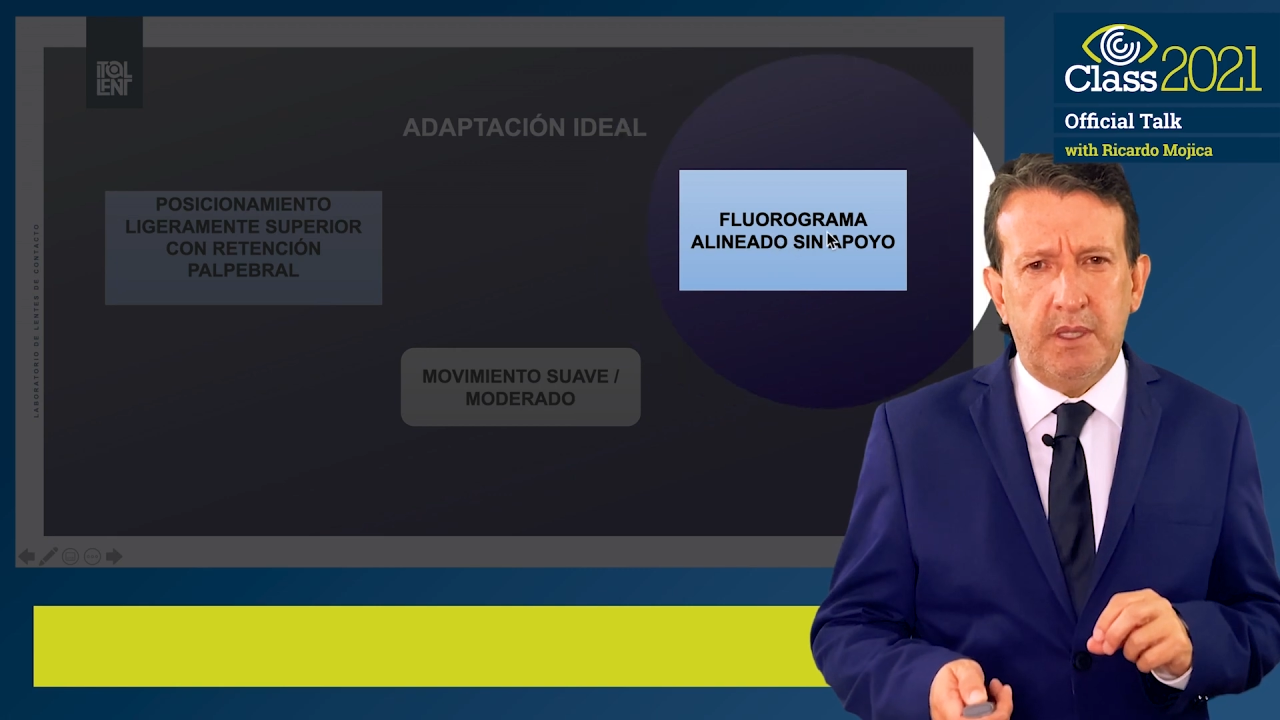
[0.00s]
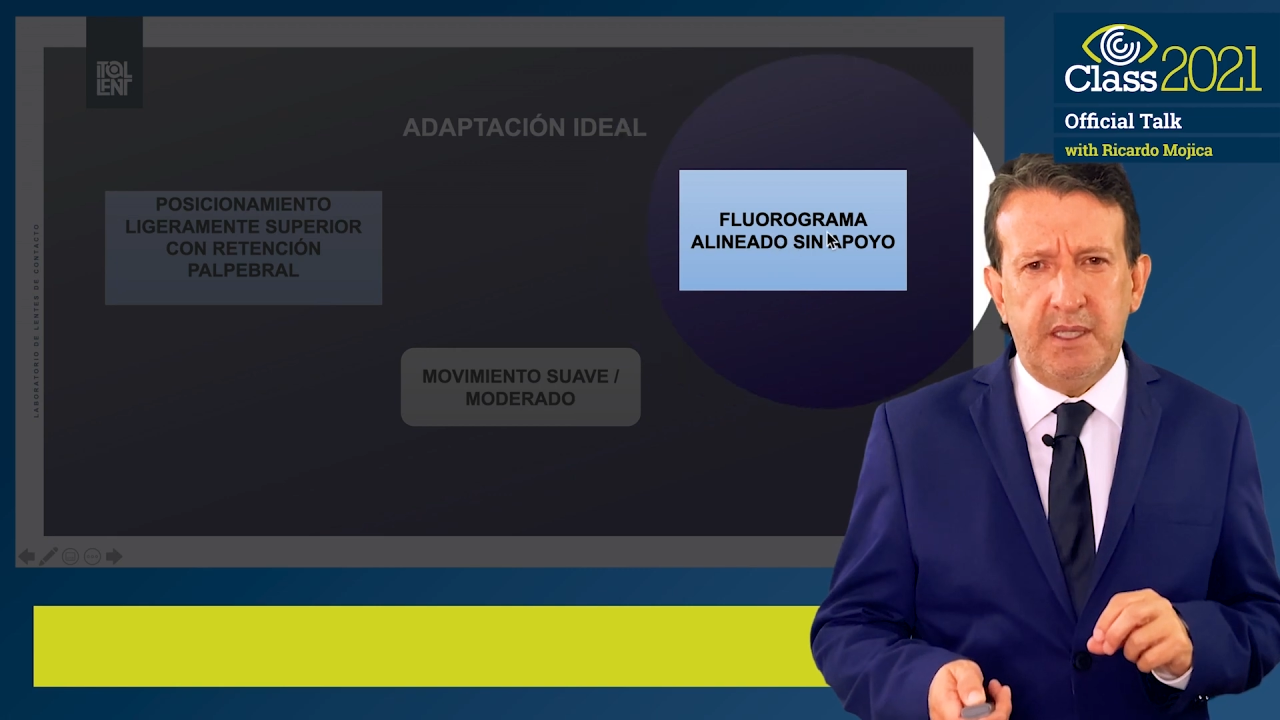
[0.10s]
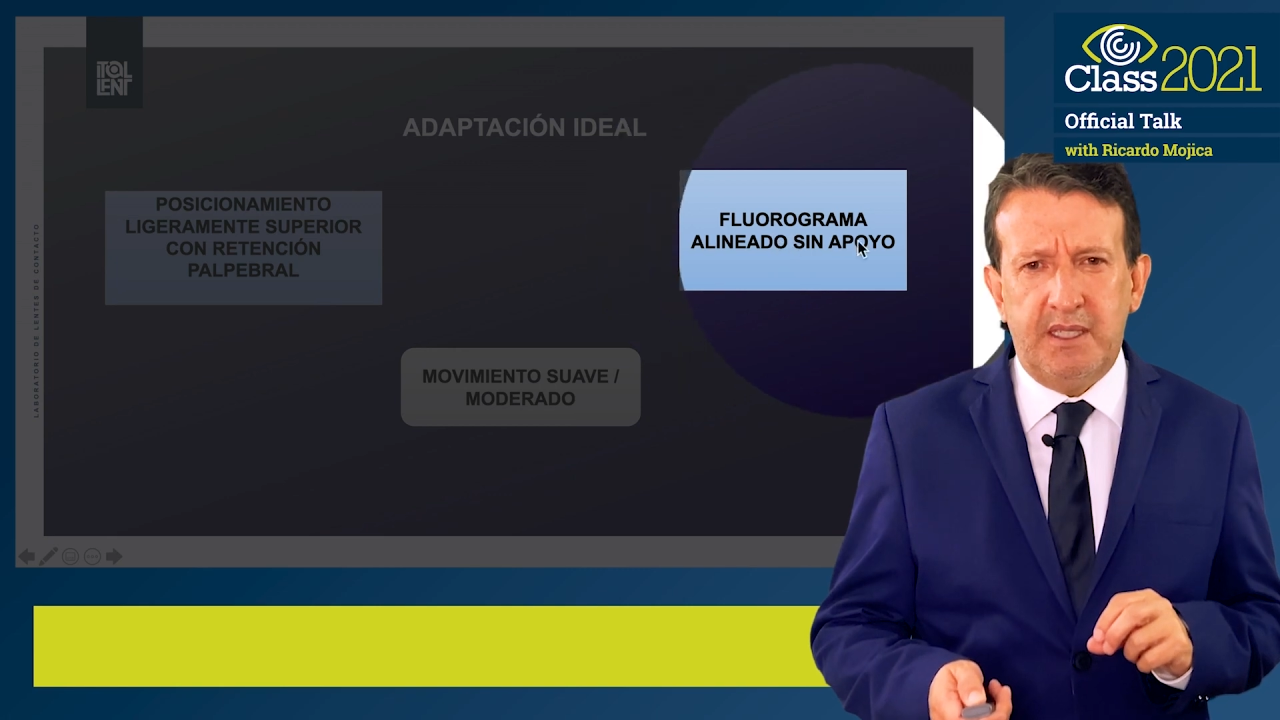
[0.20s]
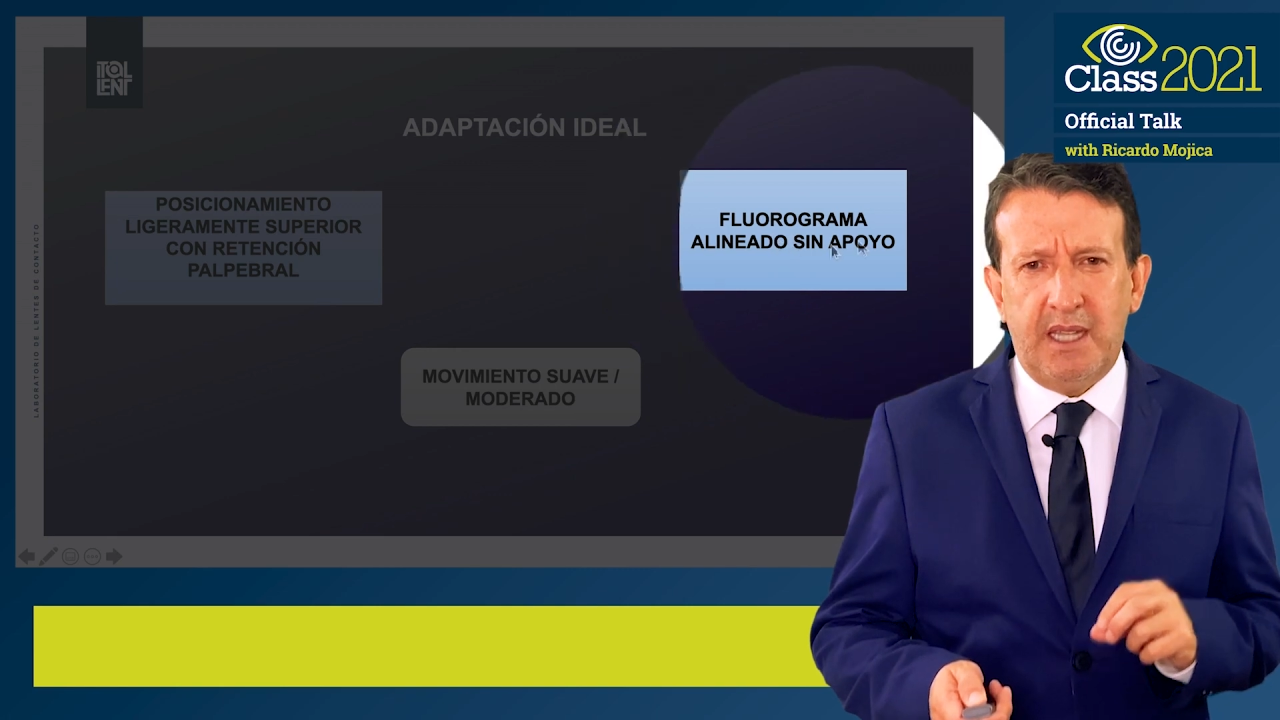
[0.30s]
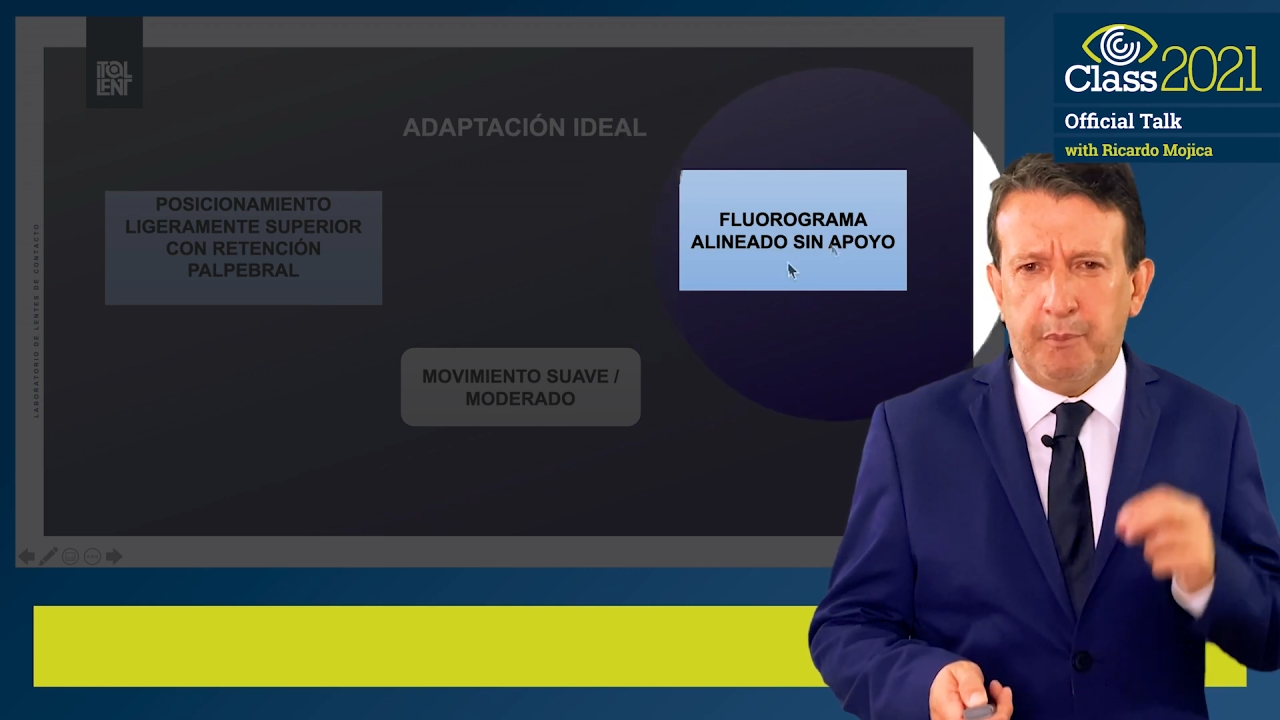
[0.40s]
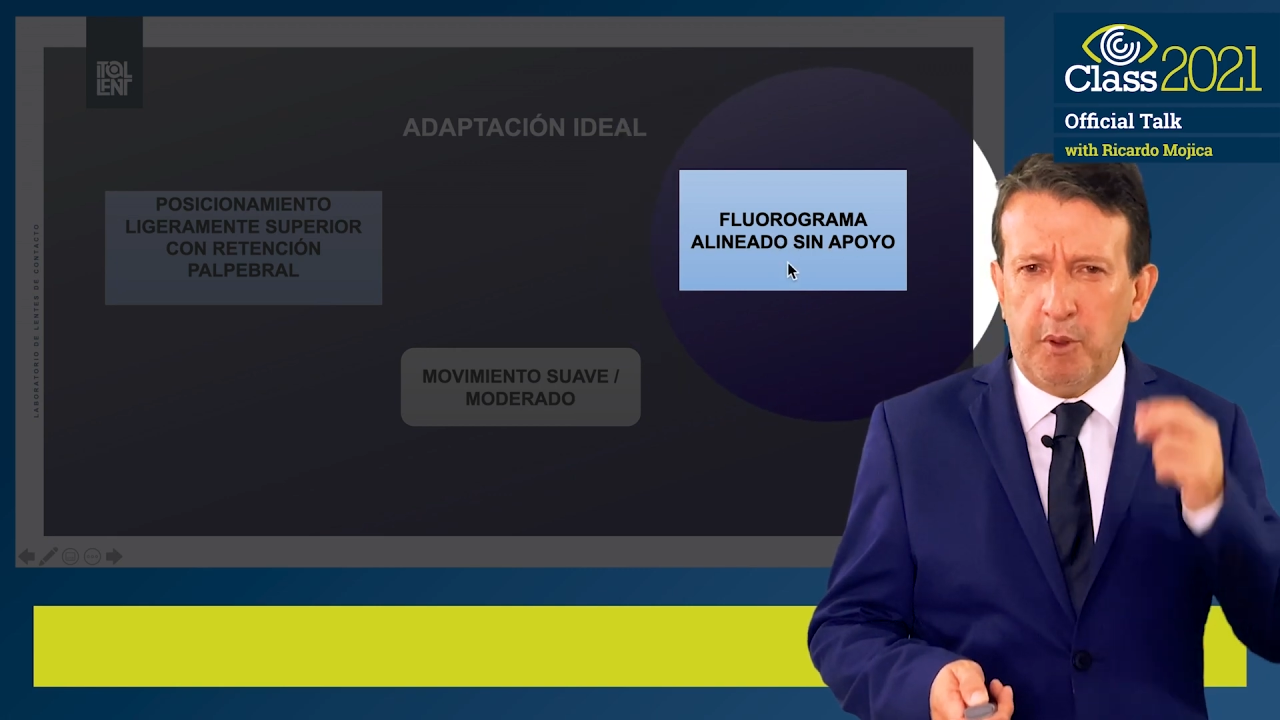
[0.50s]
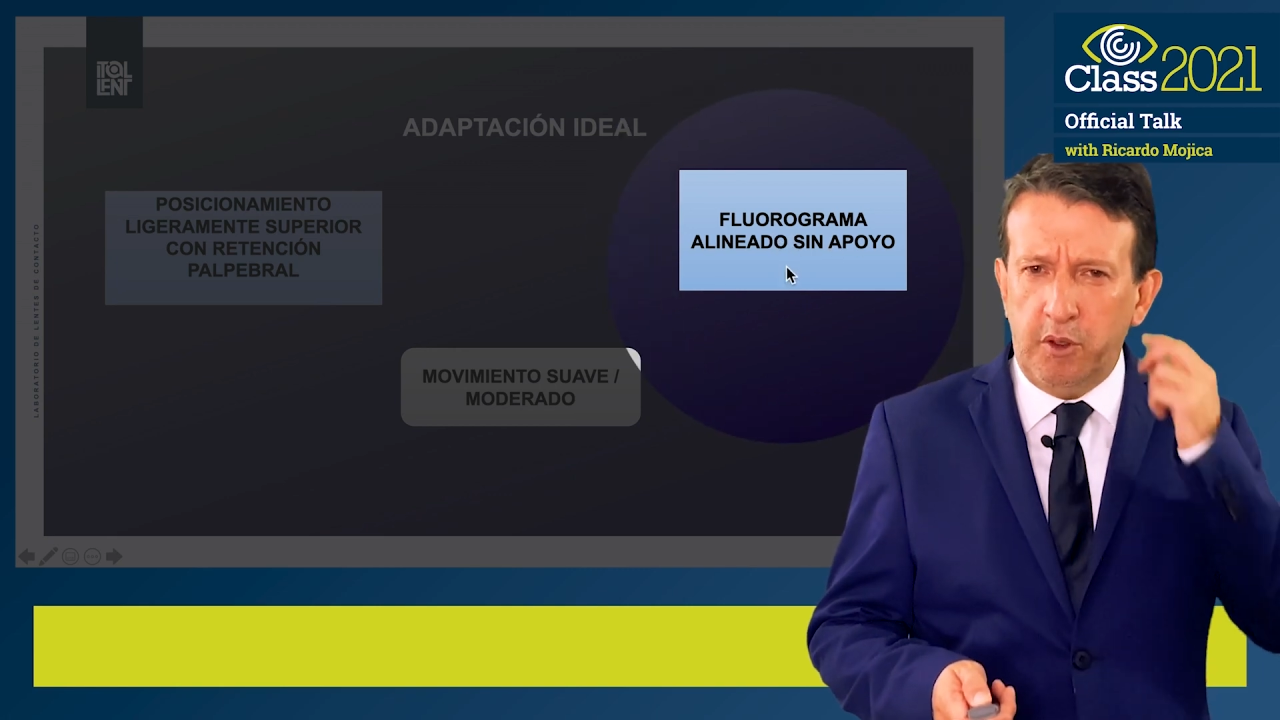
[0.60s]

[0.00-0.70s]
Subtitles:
of cornea